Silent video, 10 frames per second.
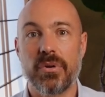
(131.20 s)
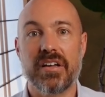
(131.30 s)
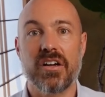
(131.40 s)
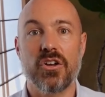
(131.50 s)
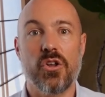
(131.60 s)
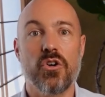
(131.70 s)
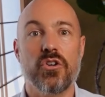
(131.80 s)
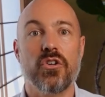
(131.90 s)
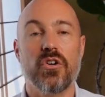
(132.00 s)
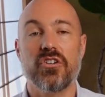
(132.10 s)
a
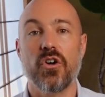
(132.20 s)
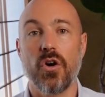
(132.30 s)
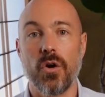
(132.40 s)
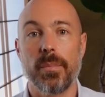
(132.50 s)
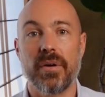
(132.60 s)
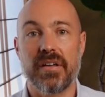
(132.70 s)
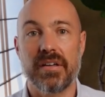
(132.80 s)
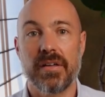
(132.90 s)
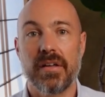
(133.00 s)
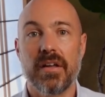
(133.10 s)
load on your whole body.
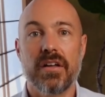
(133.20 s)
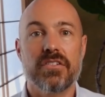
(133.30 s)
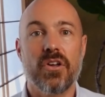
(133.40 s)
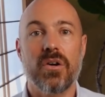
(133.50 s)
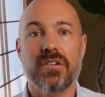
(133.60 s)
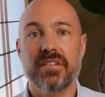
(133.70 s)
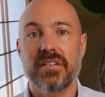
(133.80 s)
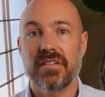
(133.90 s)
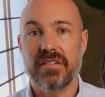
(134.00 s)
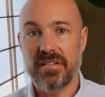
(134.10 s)

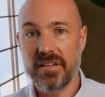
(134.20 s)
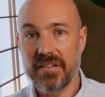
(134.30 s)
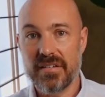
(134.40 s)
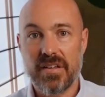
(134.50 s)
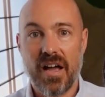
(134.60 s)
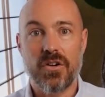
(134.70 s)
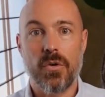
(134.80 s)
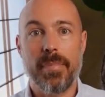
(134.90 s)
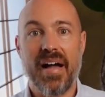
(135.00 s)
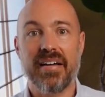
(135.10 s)
Toxins cycle
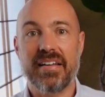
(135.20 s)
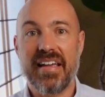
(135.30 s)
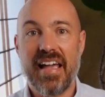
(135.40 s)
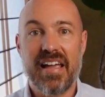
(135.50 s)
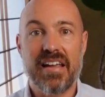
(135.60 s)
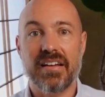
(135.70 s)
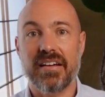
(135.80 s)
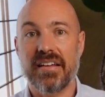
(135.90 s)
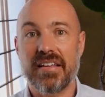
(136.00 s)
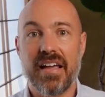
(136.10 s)
back again
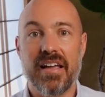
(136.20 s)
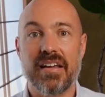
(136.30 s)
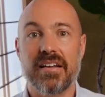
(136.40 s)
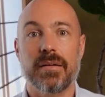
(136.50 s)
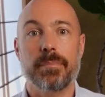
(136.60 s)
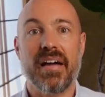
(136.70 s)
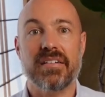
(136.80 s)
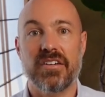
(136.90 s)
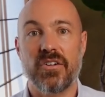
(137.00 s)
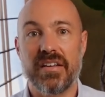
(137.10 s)
and
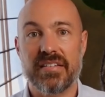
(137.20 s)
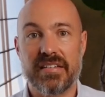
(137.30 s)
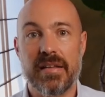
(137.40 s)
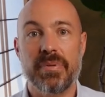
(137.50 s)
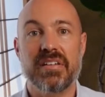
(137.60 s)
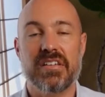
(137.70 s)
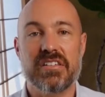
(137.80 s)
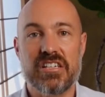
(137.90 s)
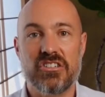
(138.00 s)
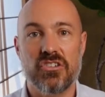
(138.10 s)
bacteria slip into
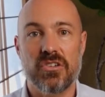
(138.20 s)
tissue,